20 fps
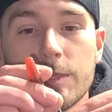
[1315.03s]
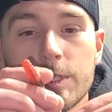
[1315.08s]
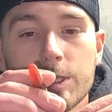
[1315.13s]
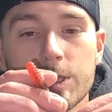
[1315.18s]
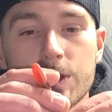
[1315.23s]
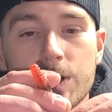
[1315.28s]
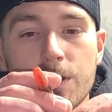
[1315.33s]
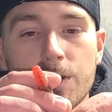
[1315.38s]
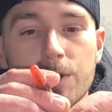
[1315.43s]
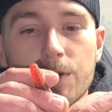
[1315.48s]

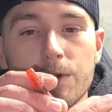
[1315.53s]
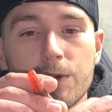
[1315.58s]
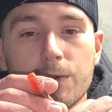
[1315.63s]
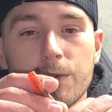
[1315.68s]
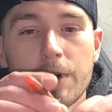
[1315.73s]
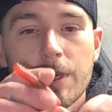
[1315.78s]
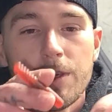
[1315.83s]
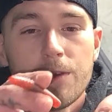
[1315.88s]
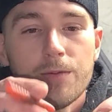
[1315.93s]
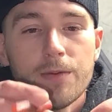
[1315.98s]
So the
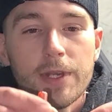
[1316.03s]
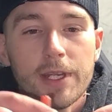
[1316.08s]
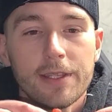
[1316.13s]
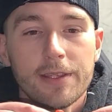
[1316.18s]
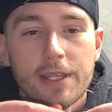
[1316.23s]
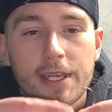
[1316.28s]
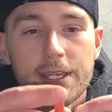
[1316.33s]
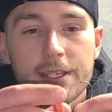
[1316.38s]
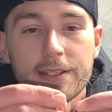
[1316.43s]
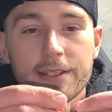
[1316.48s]
way you
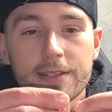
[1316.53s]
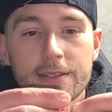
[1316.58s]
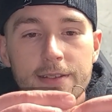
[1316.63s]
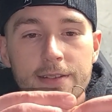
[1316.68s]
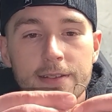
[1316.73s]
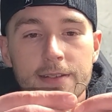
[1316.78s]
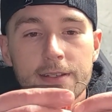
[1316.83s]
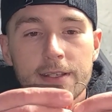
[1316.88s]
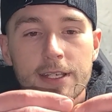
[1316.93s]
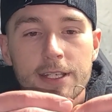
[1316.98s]
rig
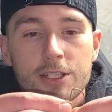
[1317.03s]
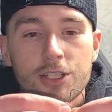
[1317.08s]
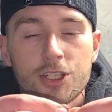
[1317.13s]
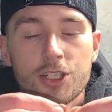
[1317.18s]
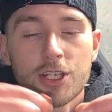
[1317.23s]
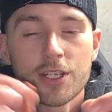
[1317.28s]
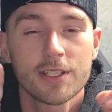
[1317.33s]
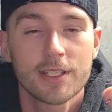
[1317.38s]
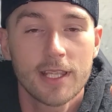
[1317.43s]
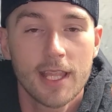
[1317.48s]
this is
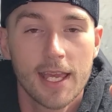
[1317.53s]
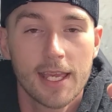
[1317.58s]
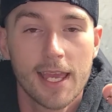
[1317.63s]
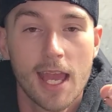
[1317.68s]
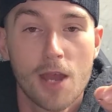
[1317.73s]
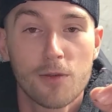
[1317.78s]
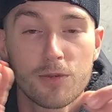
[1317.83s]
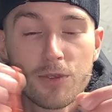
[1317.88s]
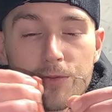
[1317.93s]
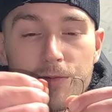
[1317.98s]
just like
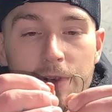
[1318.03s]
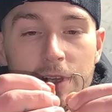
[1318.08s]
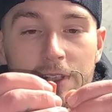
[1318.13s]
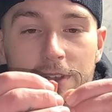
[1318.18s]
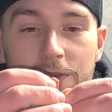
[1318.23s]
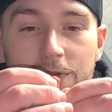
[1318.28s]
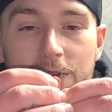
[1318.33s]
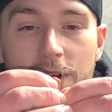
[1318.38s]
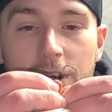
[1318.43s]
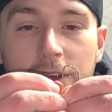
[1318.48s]
how we
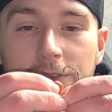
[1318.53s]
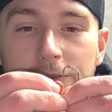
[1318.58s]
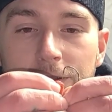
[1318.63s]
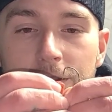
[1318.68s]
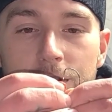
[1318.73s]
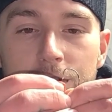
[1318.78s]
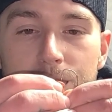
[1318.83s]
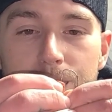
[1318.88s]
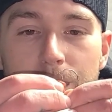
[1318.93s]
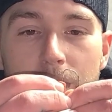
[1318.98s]
rigged the very
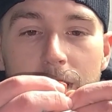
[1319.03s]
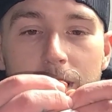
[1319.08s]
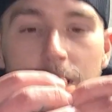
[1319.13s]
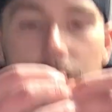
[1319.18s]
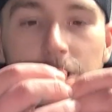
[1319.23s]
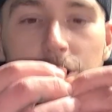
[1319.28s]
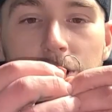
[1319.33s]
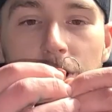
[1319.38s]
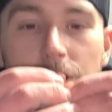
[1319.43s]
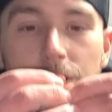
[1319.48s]
first bait
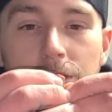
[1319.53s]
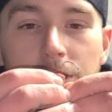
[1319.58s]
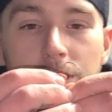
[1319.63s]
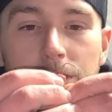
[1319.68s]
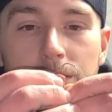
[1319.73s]
I showed you.